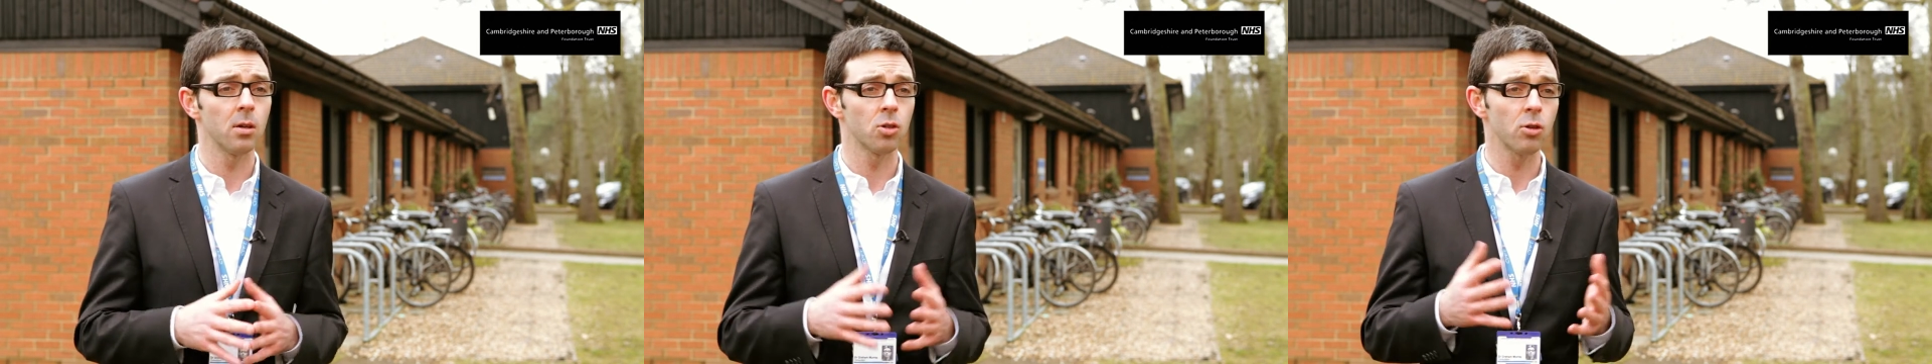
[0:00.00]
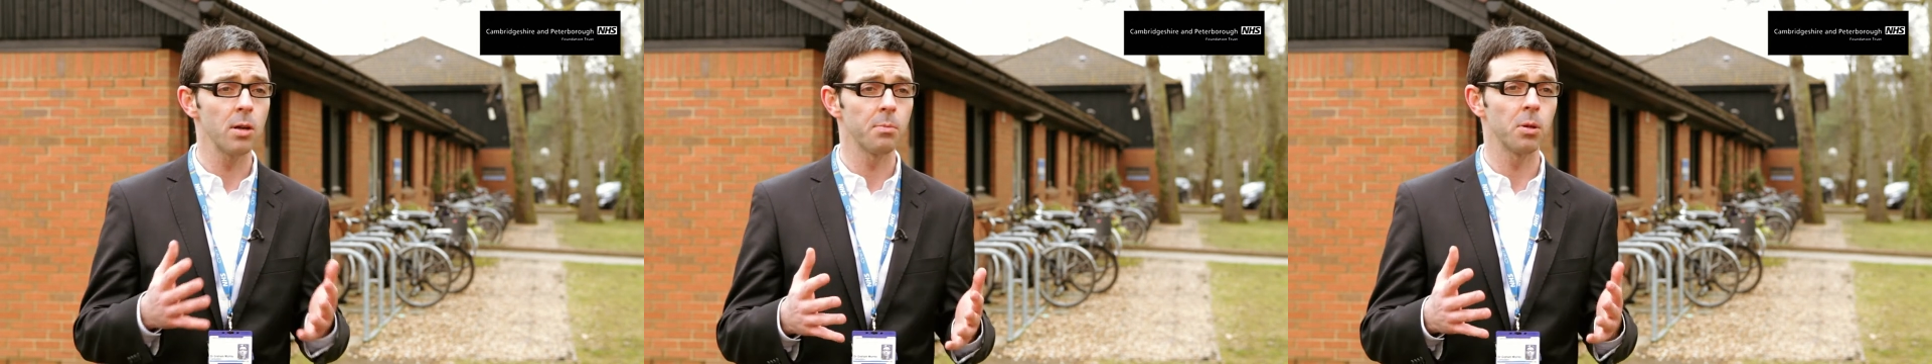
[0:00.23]

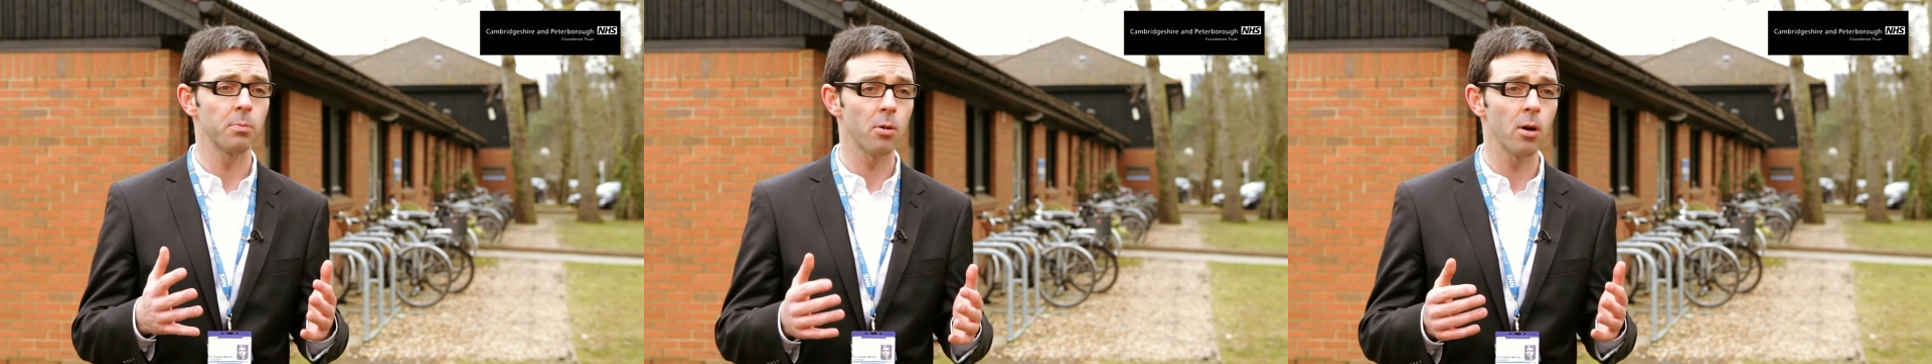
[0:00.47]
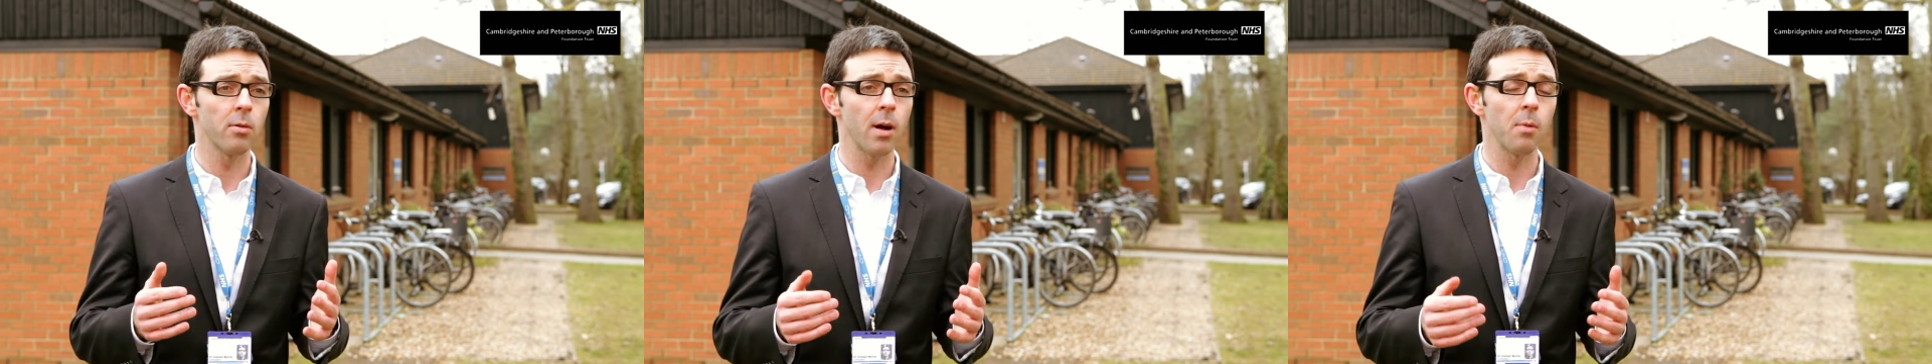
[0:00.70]
treatment
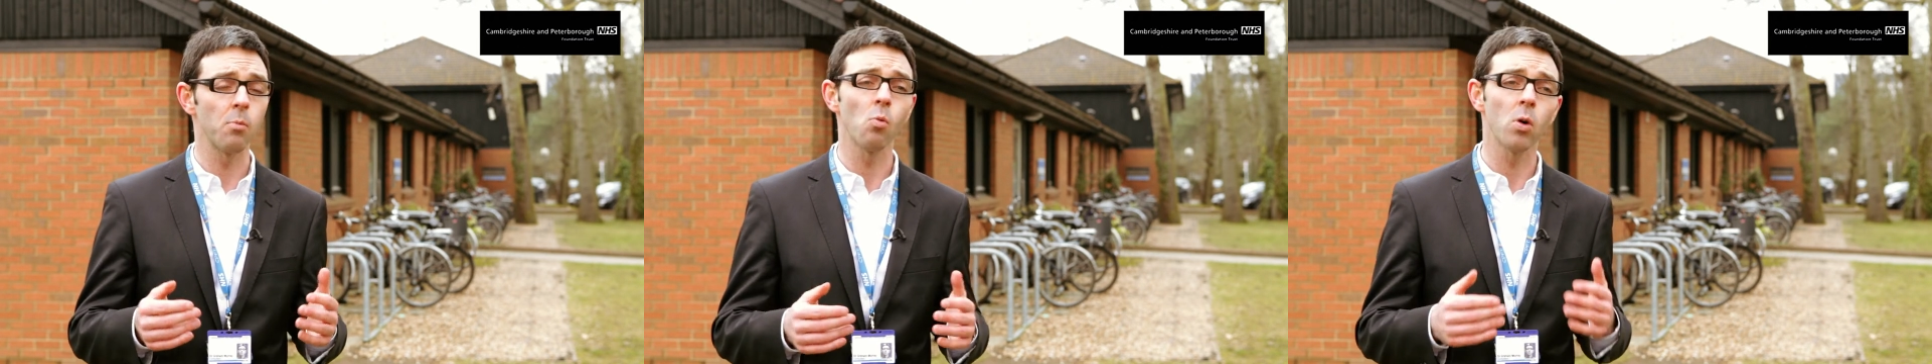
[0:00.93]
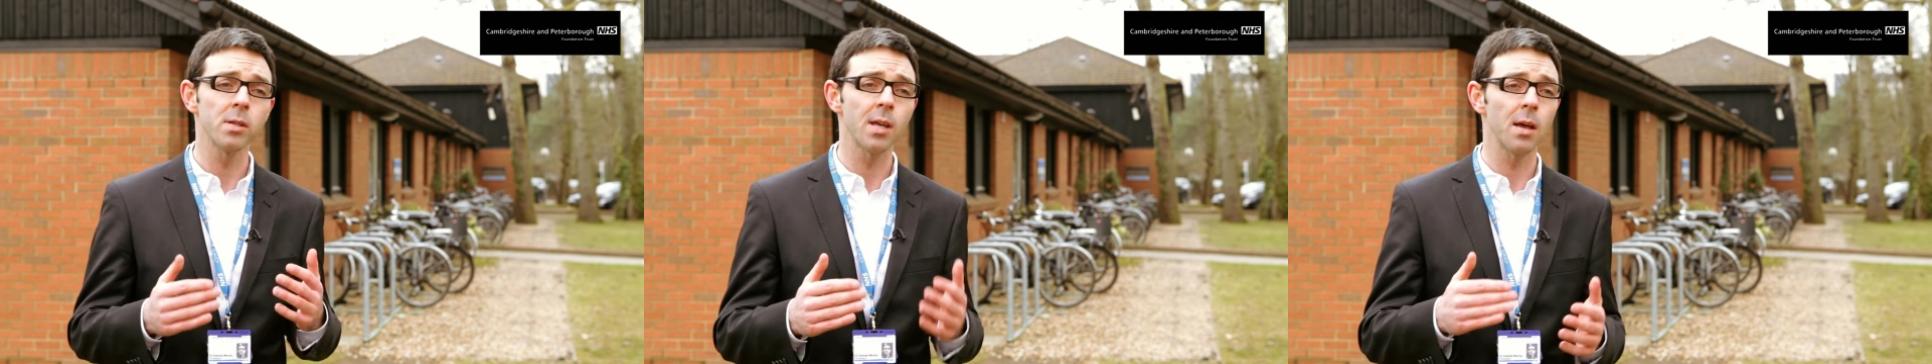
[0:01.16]
program
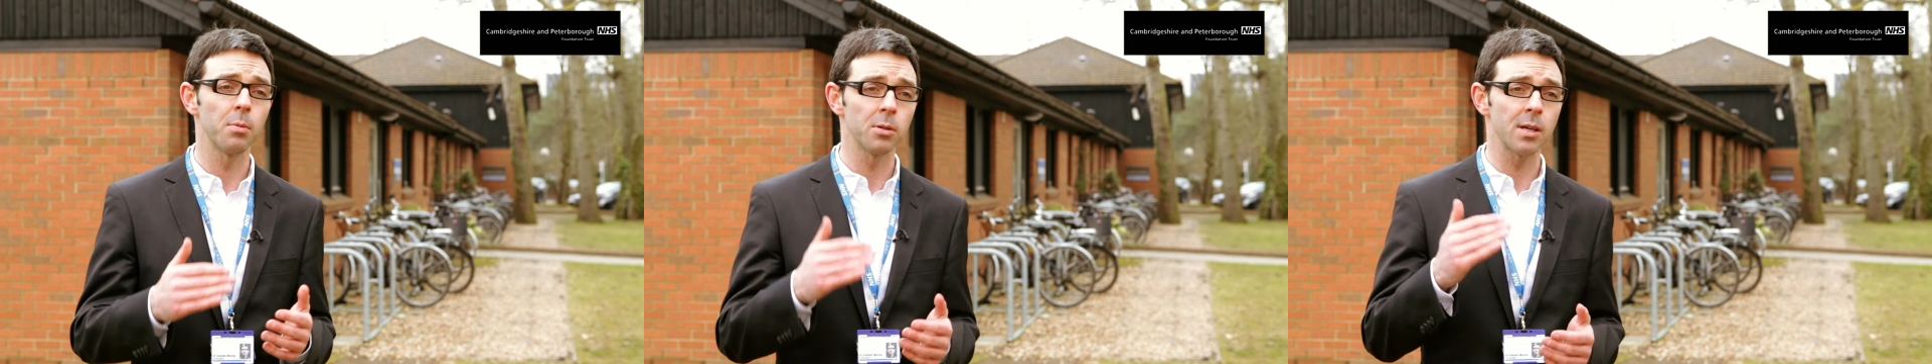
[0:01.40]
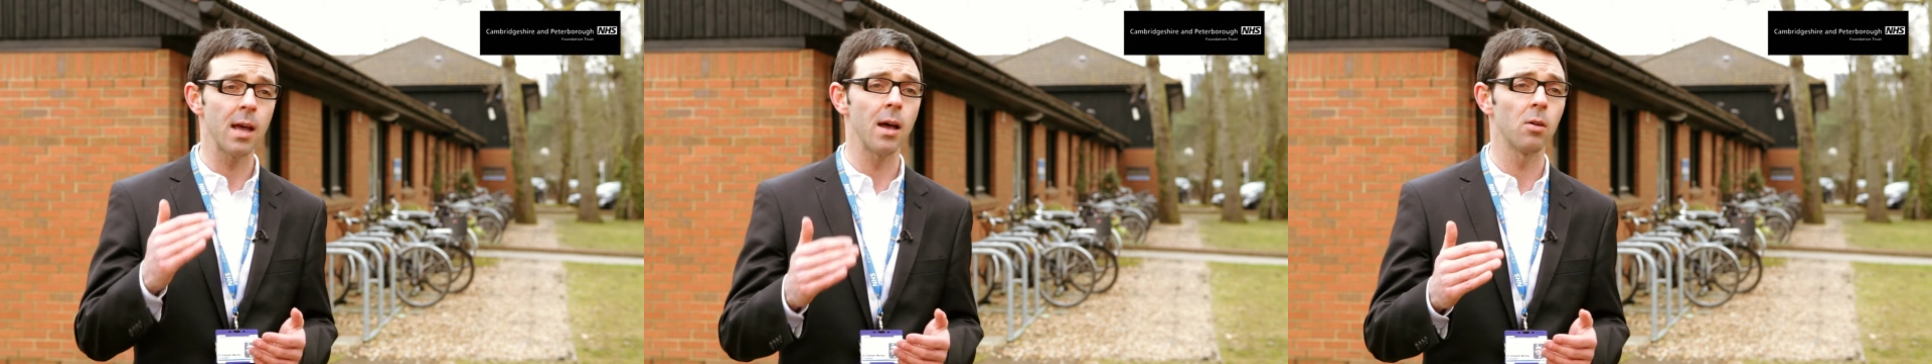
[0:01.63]
was able
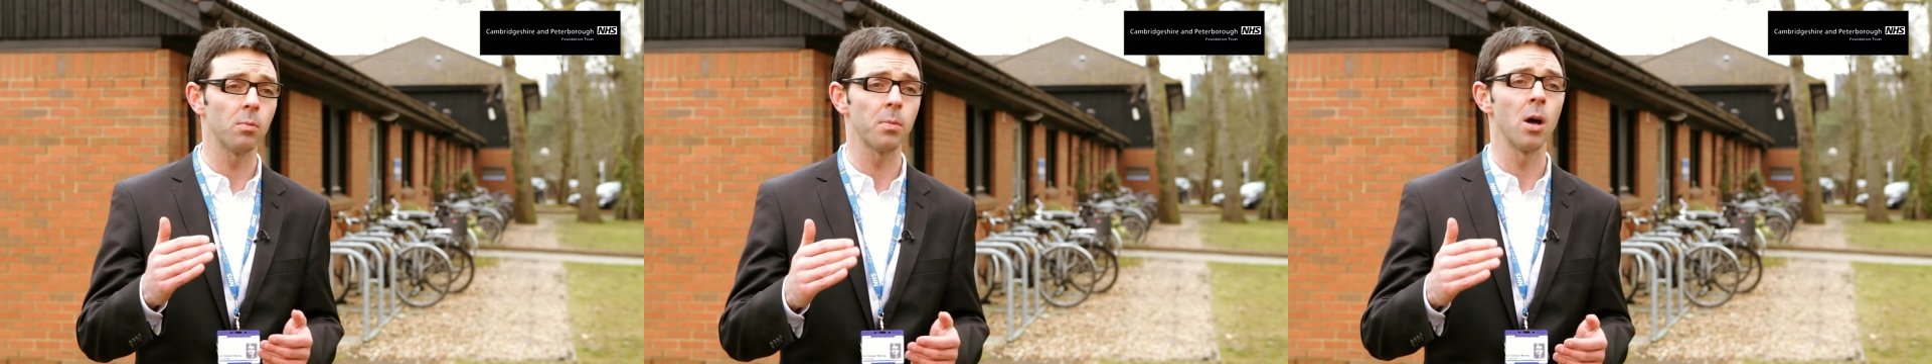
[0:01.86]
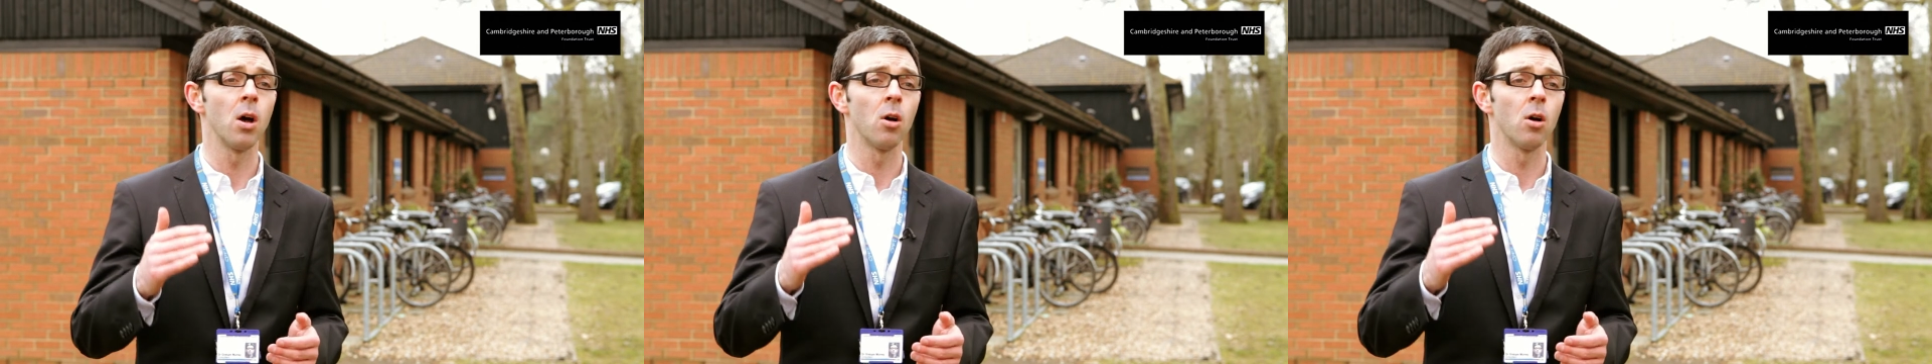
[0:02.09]
to help